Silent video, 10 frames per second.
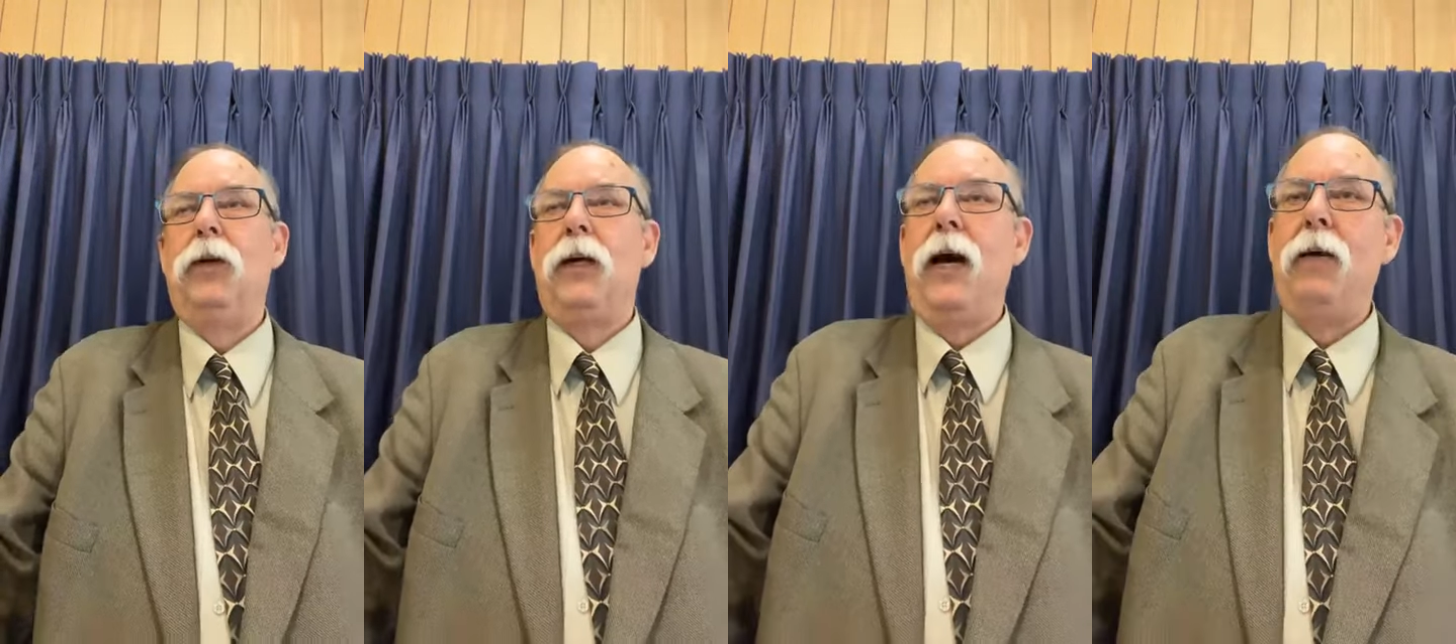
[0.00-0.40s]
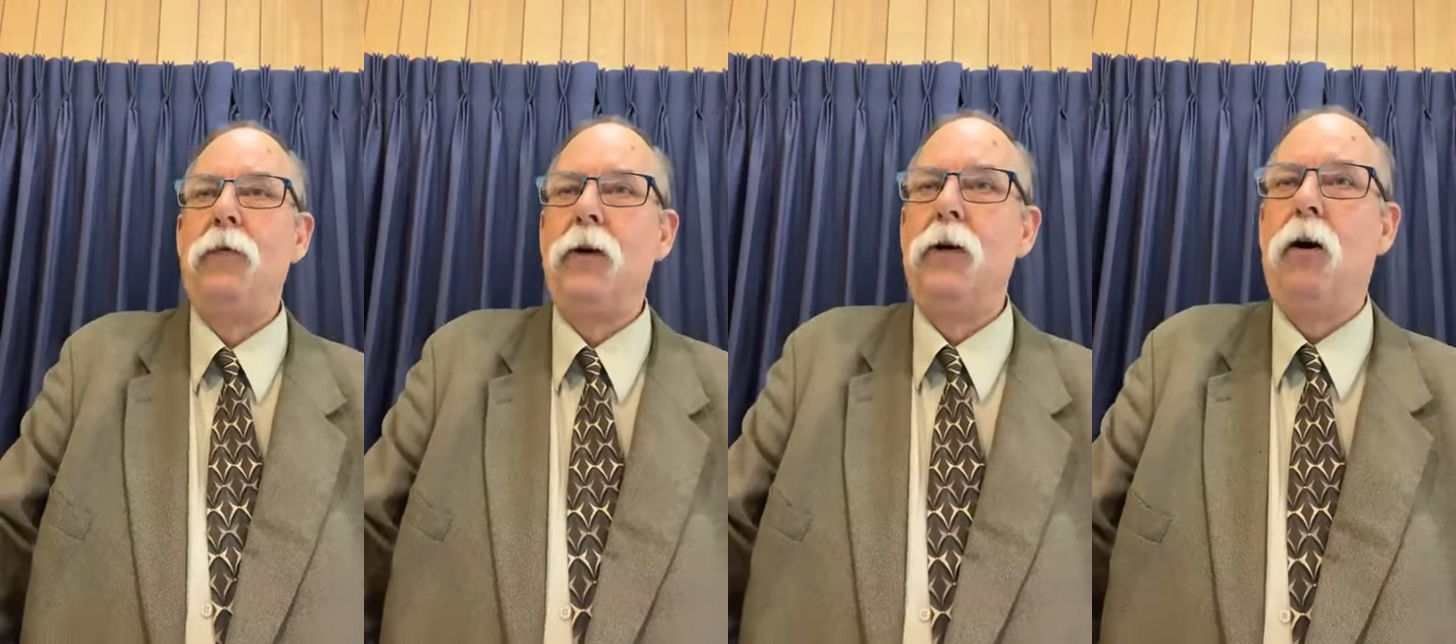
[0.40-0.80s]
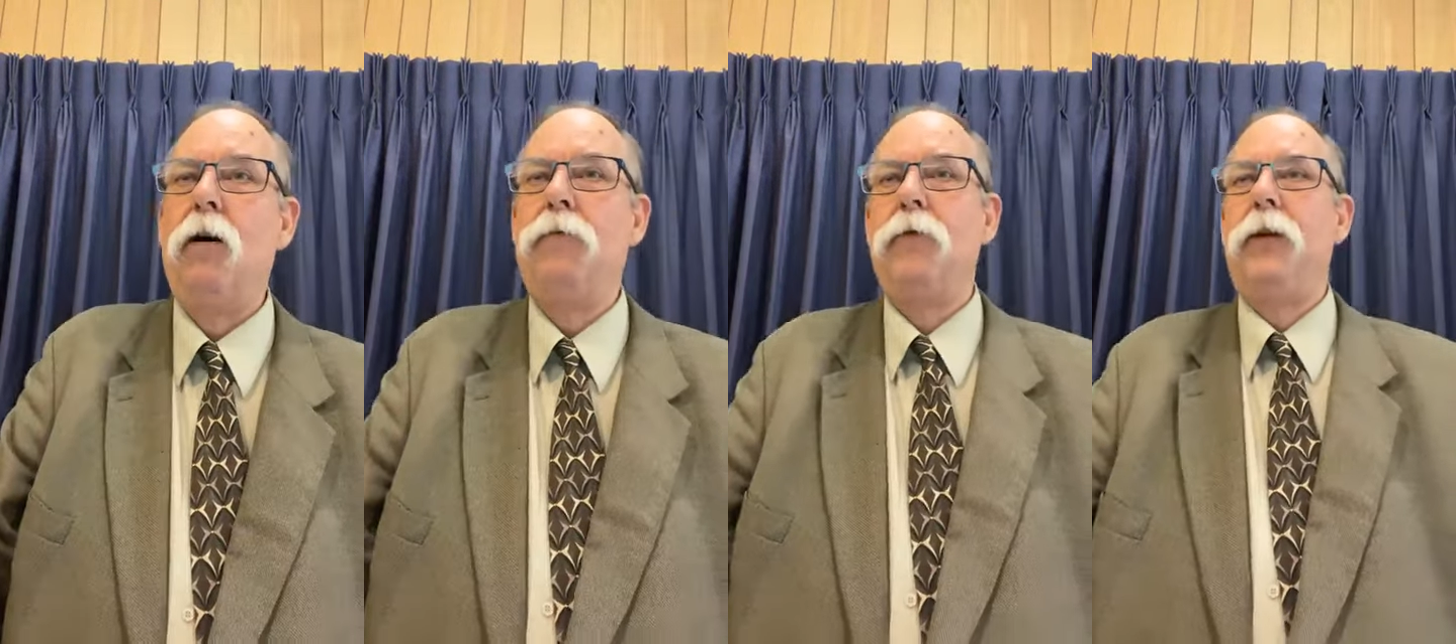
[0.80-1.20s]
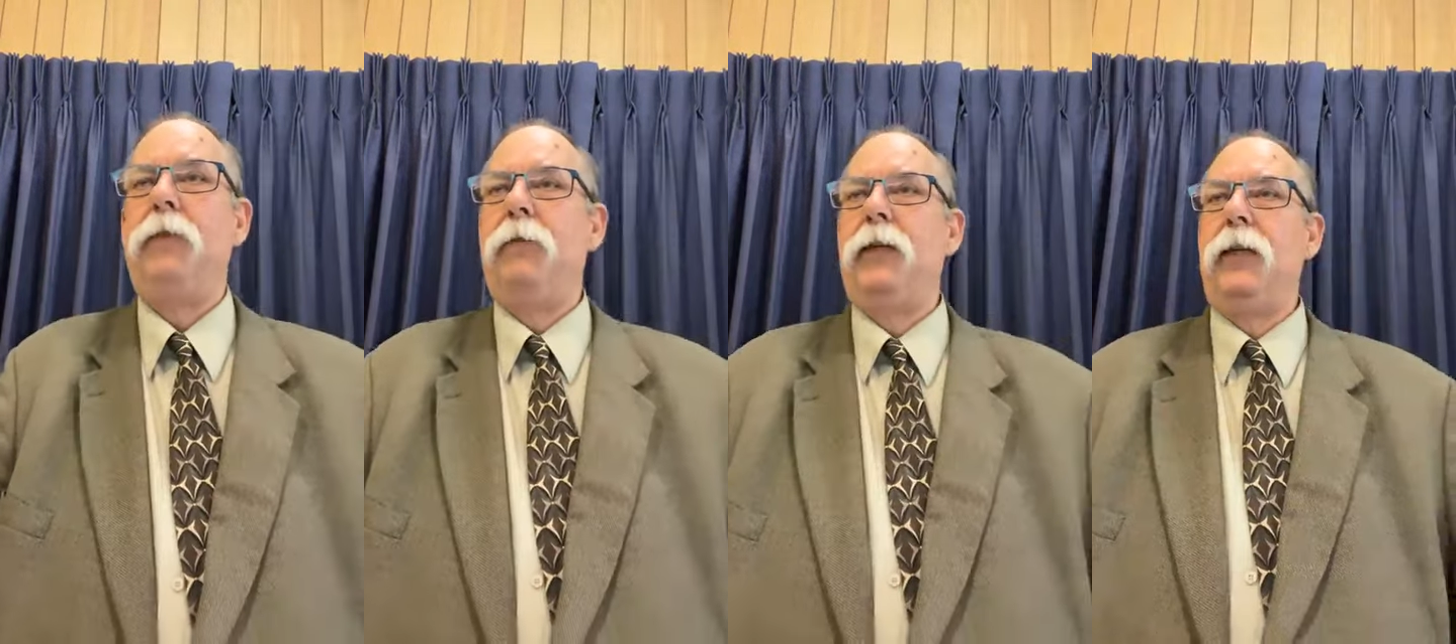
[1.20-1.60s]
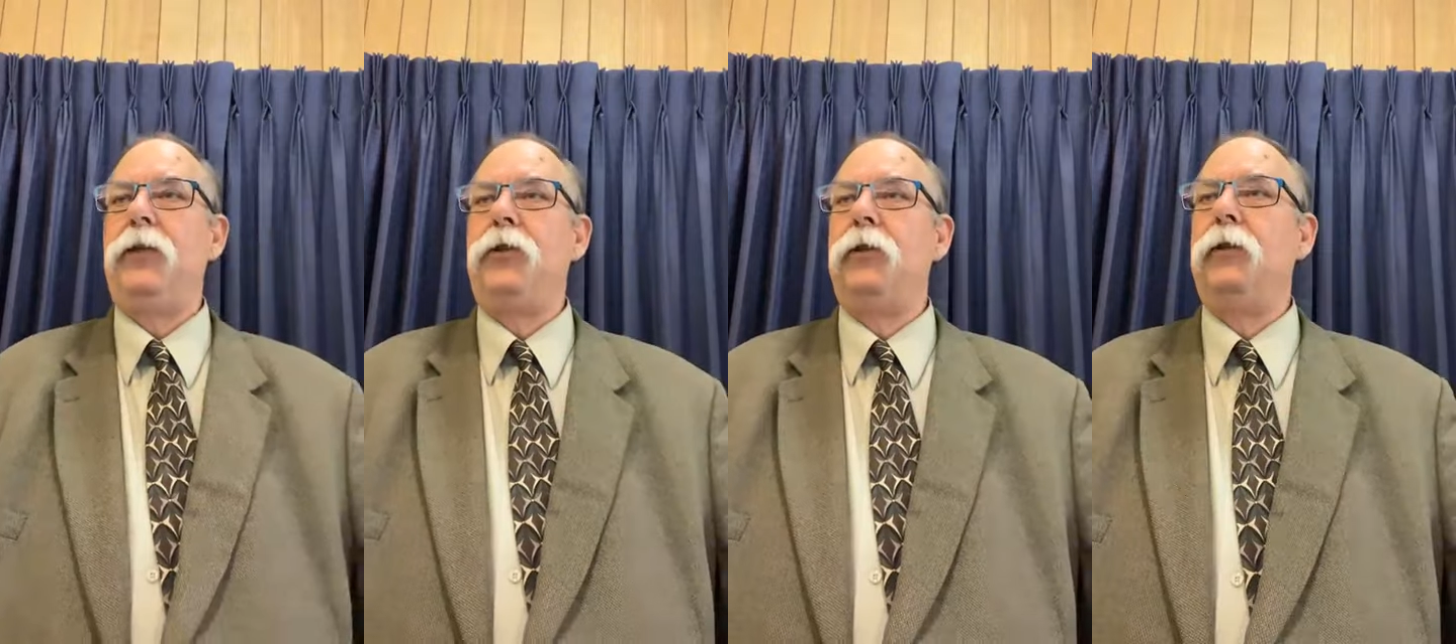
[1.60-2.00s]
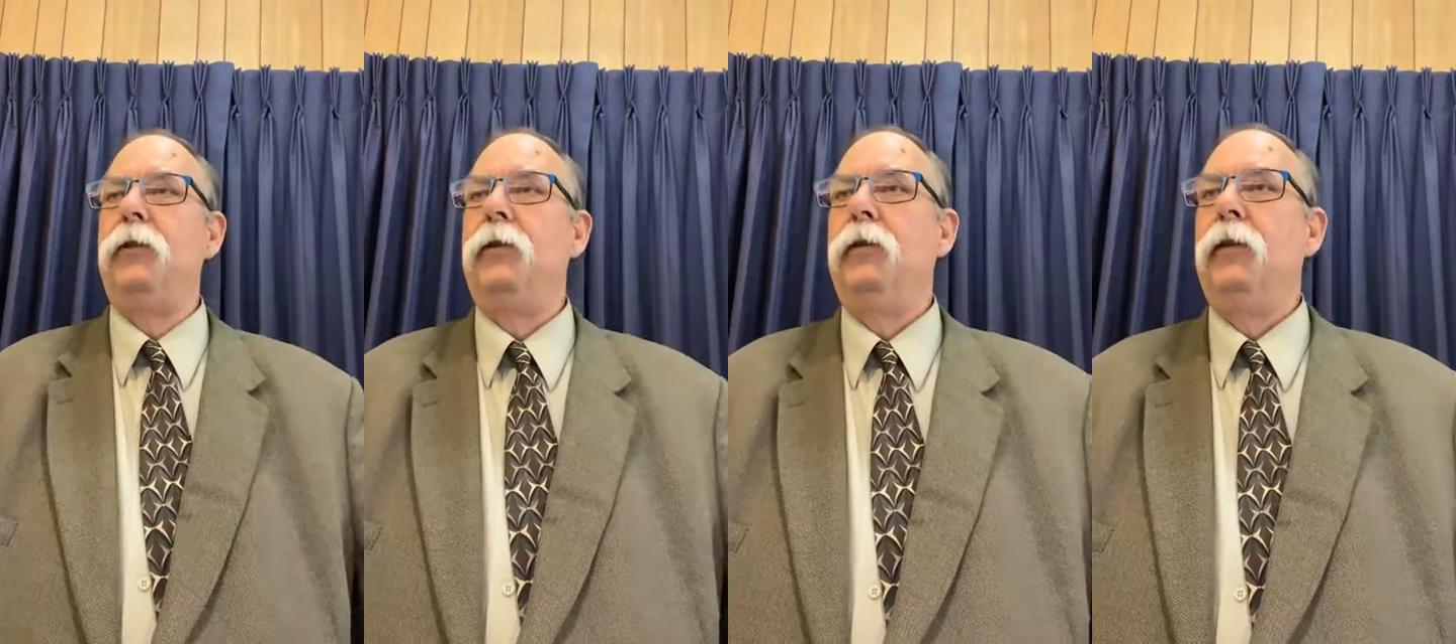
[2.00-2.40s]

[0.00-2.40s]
Well, tonight we're going to offer the invitation.